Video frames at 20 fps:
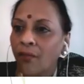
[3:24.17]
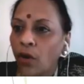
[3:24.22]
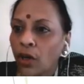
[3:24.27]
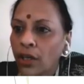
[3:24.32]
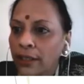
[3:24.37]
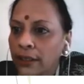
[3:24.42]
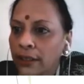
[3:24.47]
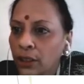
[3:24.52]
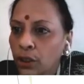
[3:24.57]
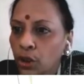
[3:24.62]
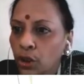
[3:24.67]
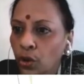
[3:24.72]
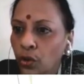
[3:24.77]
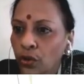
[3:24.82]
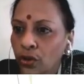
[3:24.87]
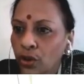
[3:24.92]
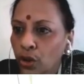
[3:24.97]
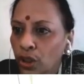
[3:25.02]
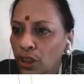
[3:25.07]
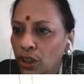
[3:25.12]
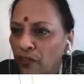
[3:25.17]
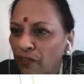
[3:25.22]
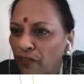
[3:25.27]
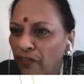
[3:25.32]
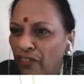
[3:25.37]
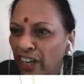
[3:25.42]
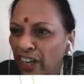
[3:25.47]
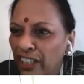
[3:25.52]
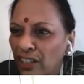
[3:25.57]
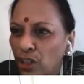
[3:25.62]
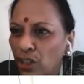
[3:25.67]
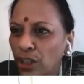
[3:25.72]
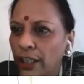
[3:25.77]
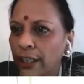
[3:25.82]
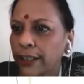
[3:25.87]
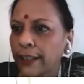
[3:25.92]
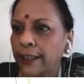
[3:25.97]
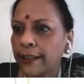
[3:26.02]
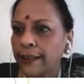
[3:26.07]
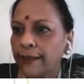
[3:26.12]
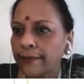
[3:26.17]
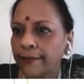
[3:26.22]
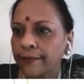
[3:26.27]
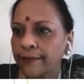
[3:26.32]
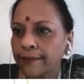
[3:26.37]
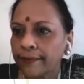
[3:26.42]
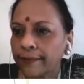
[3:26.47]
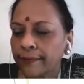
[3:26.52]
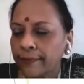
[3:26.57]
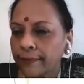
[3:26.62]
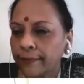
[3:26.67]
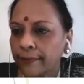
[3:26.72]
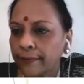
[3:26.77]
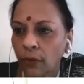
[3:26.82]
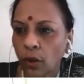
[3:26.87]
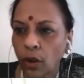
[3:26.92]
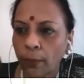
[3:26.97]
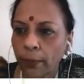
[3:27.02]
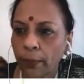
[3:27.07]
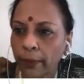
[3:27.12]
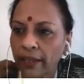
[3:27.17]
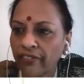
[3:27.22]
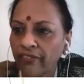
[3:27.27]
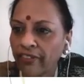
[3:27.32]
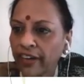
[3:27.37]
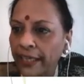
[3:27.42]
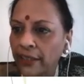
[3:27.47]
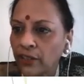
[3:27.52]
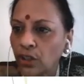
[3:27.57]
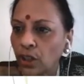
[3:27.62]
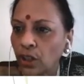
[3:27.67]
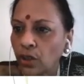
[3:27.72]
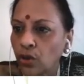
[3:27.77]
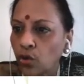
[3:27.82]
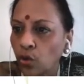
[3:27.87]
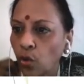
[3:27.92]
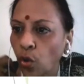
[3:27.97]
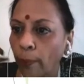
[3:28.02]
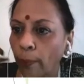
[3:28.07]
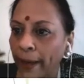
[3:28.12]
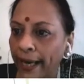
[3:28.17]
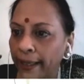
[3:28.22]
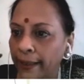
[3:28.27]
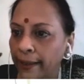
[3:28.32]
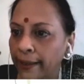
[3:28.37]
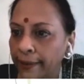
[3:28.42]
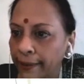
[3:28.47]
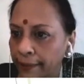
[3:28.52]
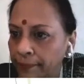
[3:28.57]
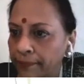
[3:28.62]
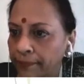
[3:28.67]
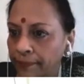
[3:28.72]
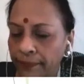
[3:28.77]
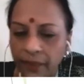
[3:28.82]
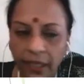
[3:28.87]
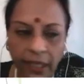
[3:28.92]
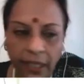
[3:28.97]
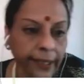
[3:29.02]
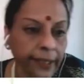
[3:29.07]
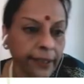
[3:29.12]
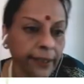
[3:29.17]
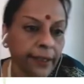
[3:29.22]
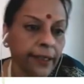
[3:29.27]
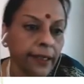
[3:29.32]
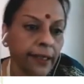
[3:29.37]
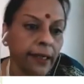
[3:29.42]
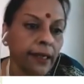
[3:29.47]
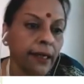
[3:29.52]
What does it show? It shows fragility probably fractured so badly, right?